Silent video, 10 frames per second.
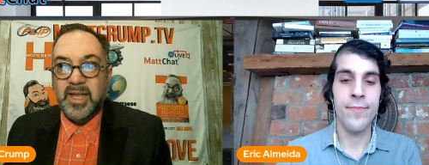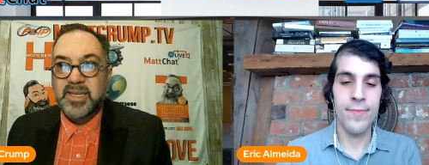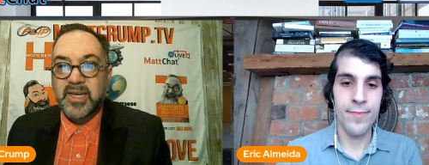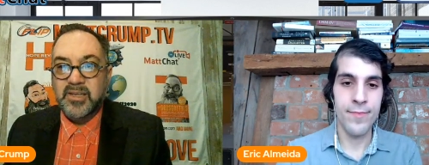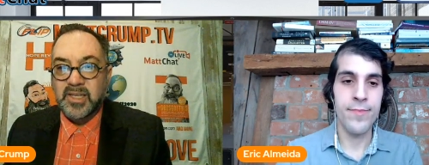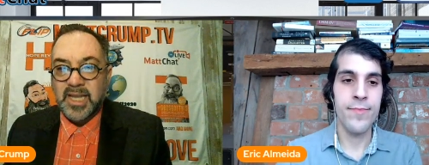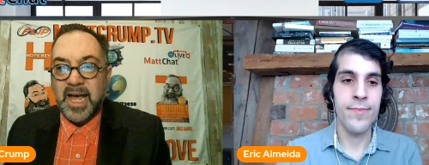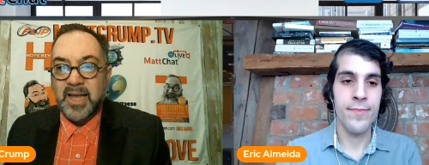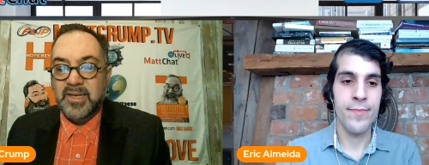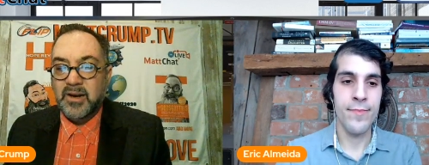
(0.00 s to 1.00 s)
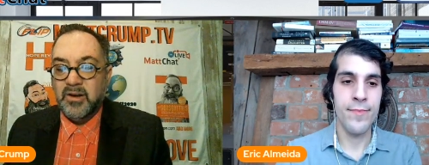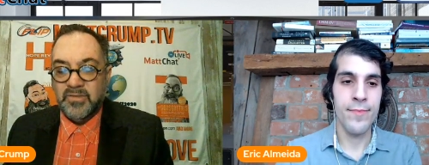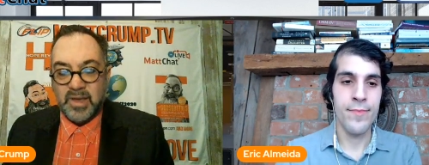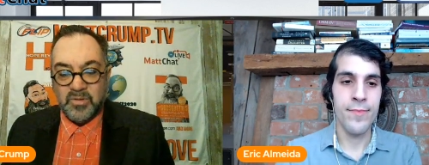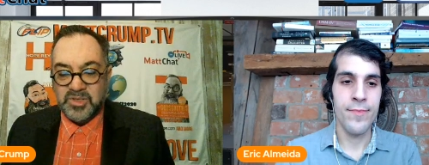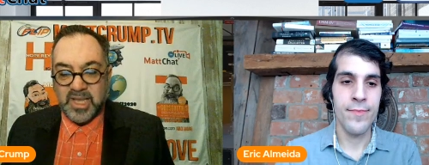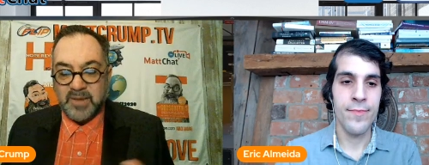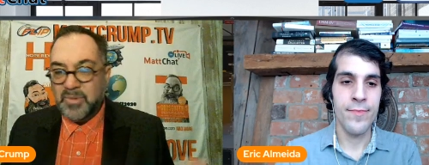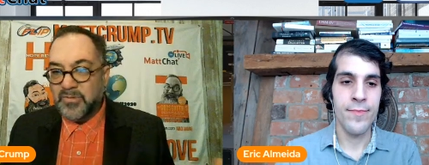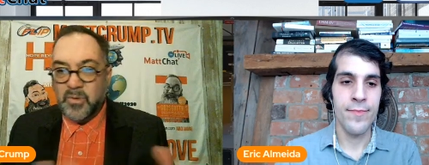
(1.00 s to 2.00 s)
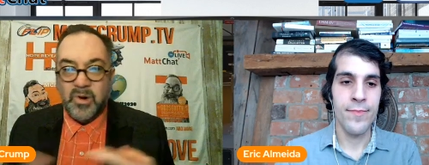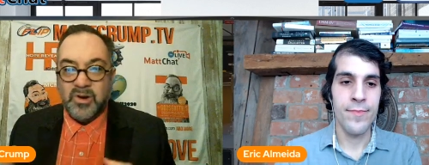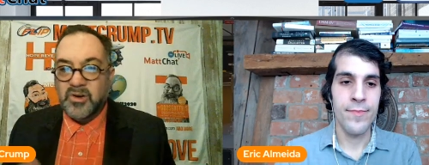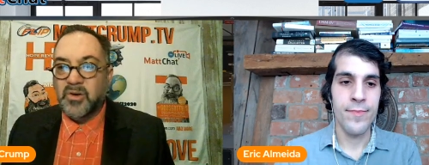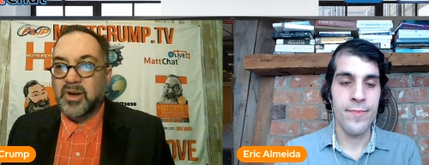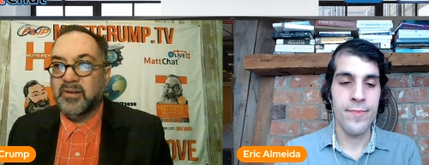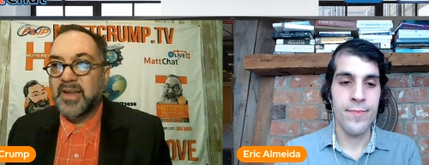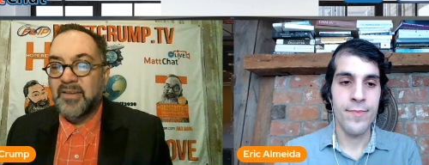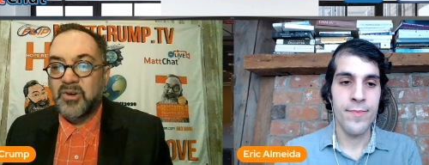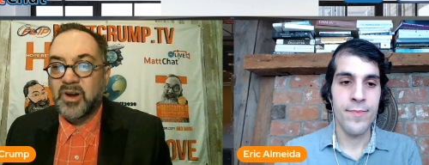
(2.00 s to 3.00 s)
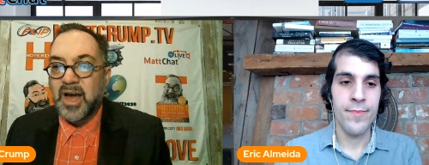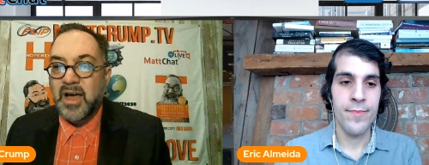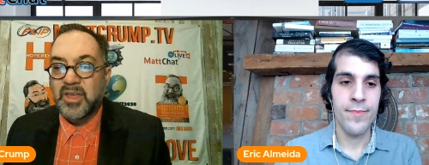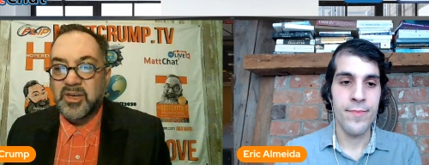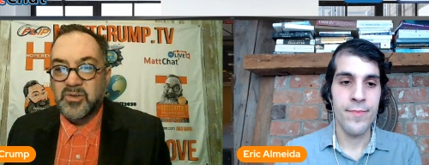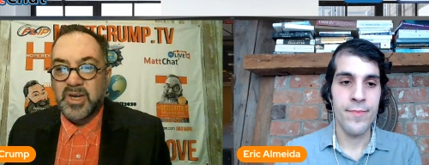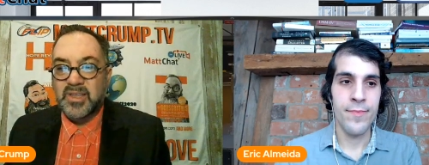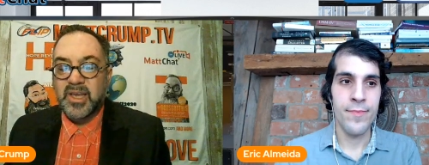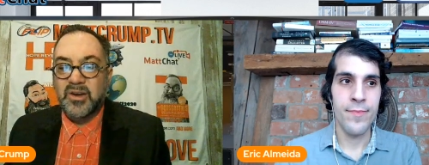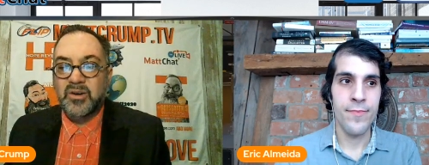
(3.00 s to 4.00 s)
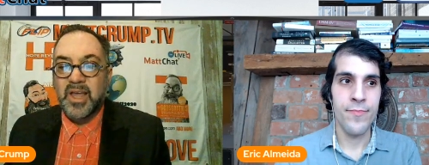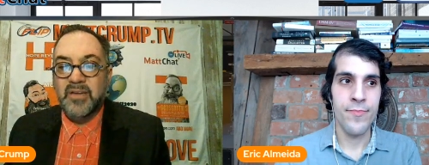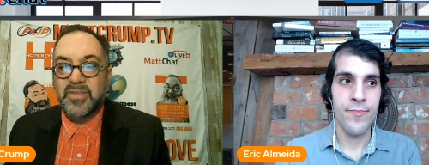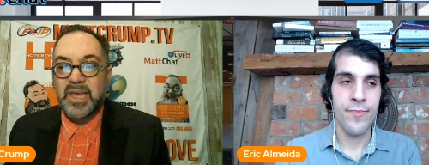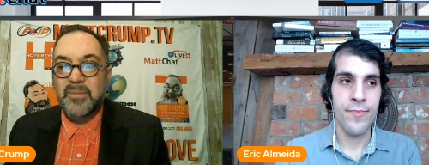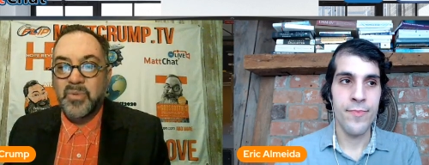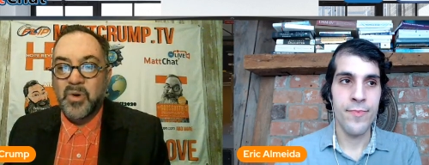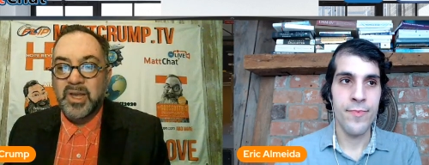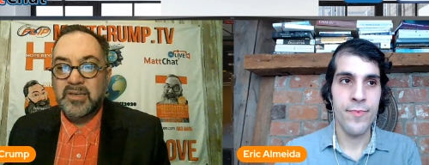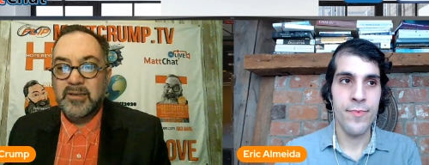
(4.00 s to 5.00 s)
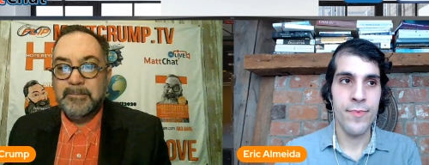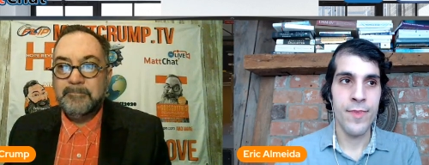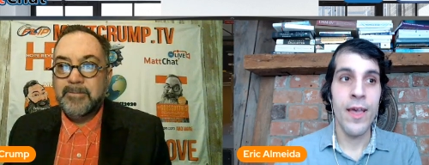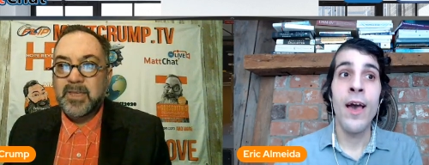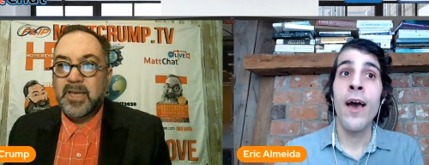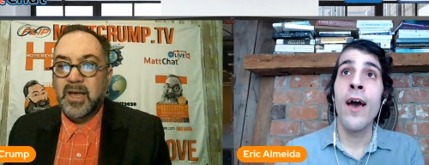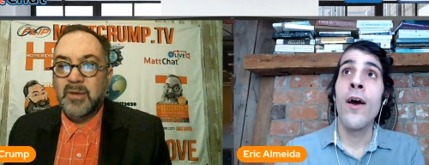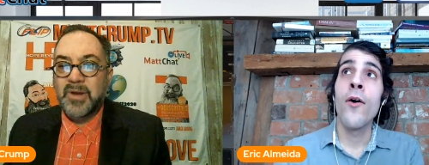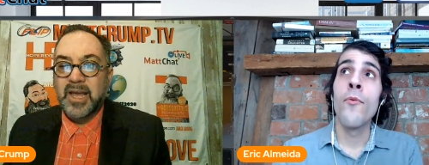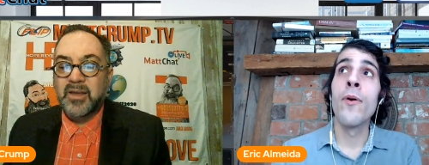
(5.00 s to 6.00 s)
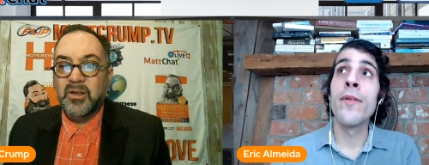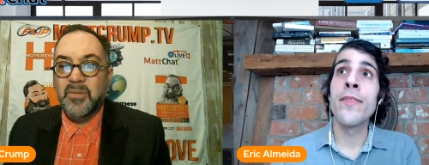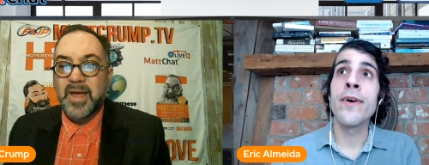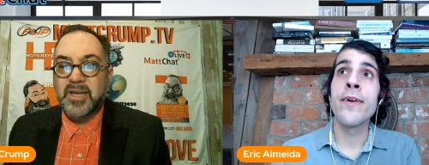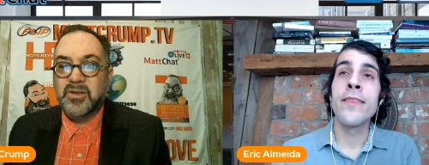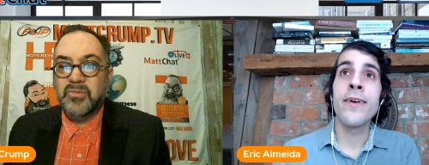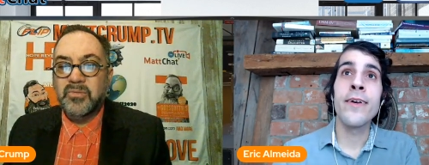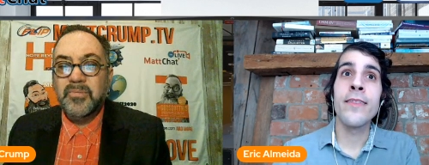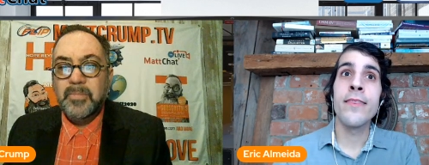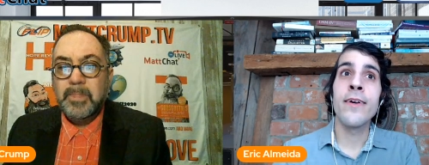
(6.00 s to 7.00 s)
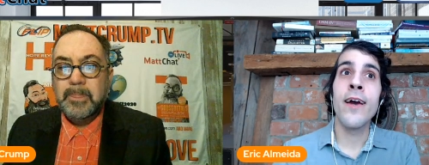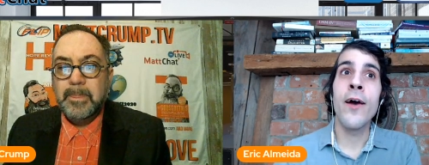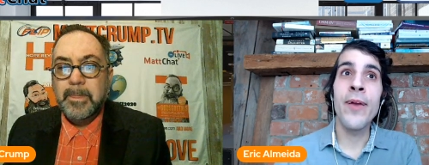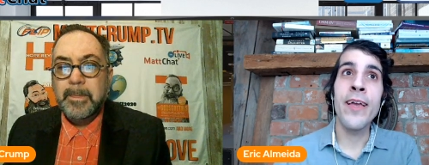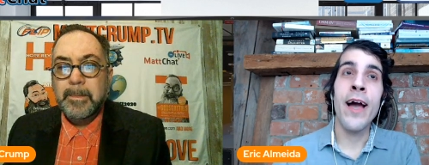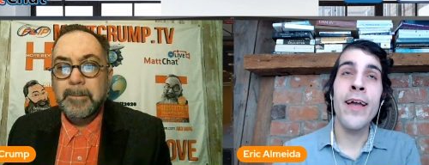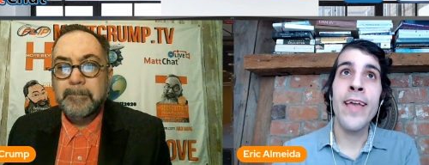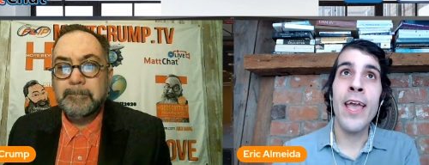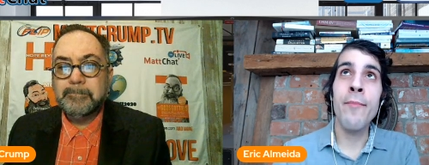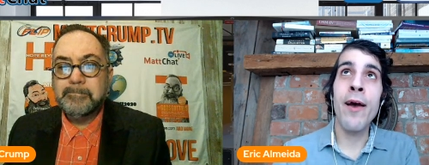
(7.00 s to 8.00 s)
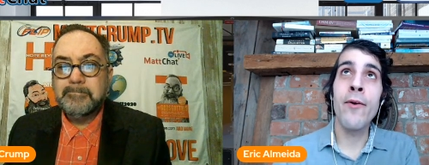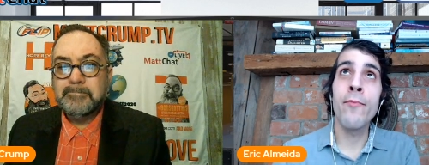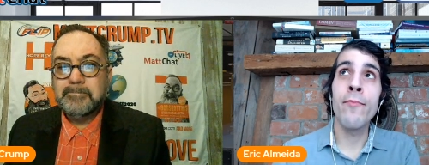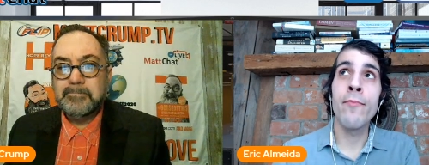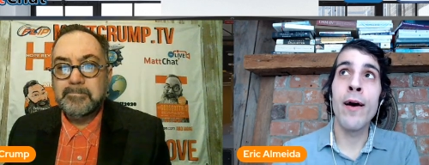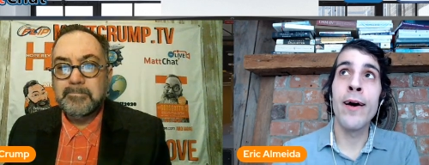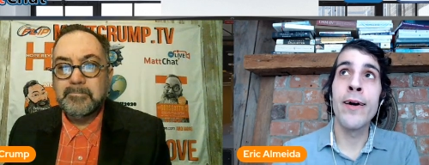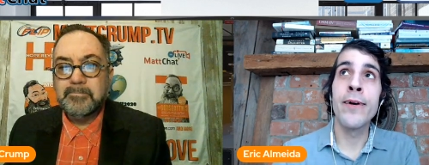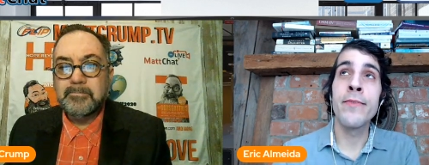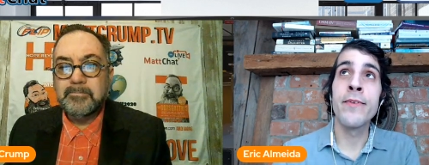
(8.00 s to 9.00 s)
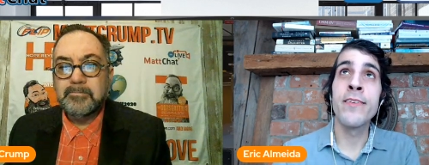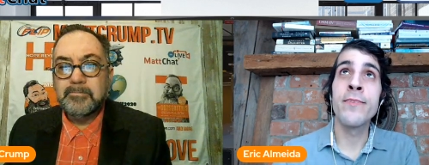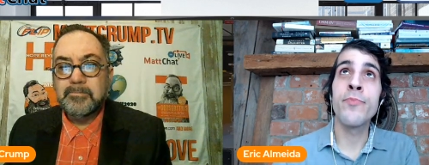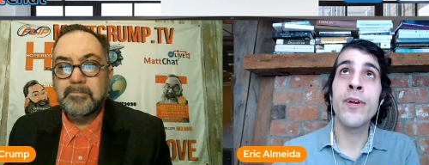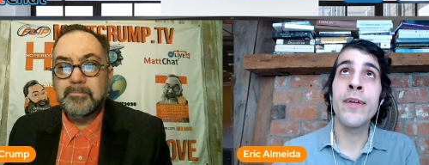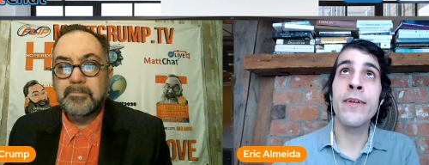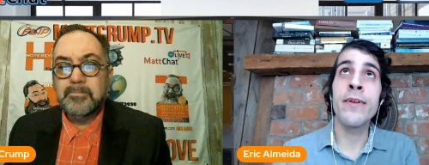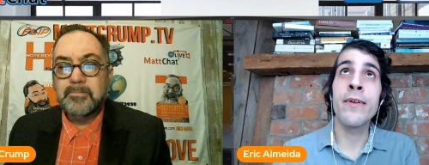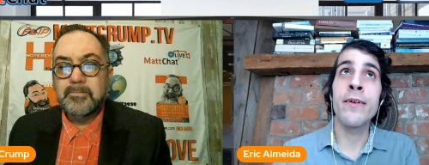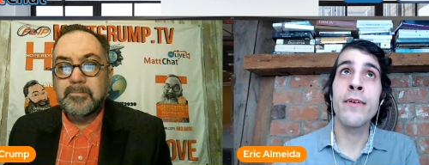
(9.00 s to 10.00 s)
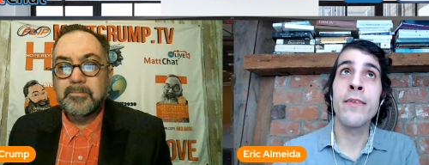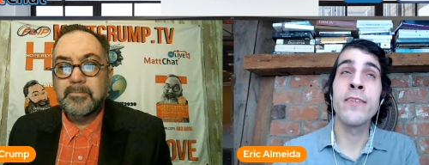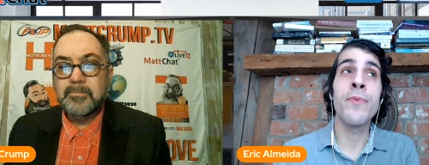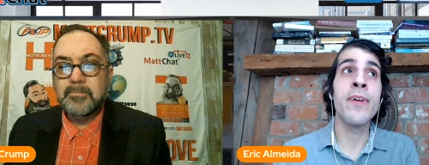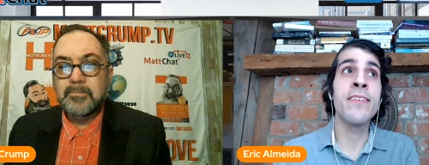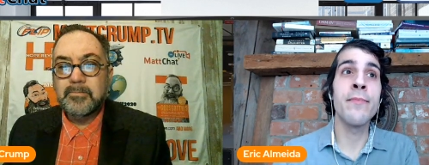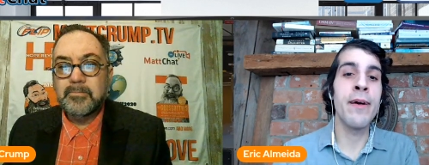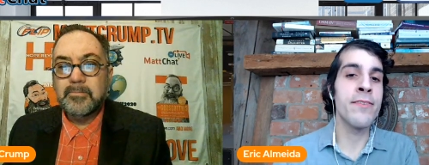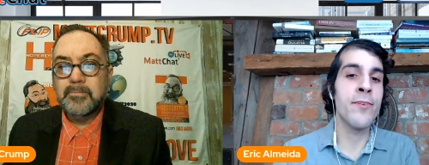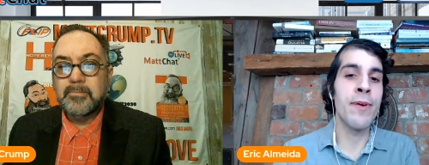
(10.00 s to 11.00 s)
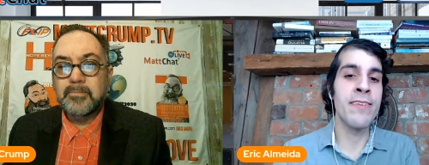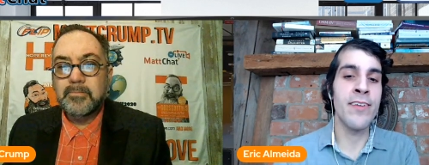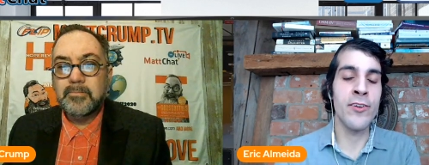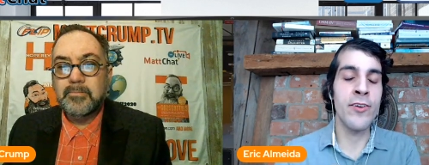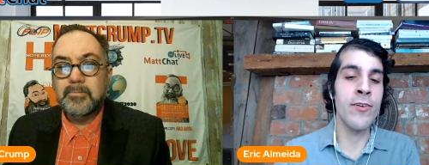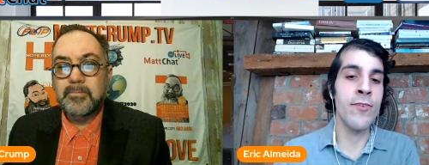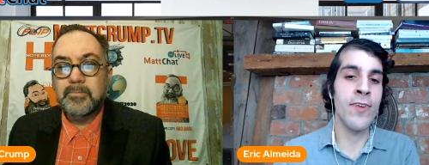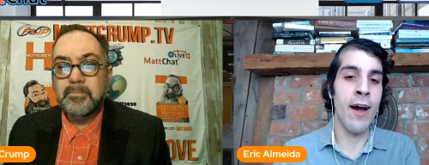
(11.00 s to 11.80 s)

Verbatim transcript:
Speaker 1: that takes a lot. I don't know if that was like before, during, after college or anything in your life at that point. Uh, but I
Speaker 2: can only imagine. The coming, I came out uh, the spring spring semester my senior year of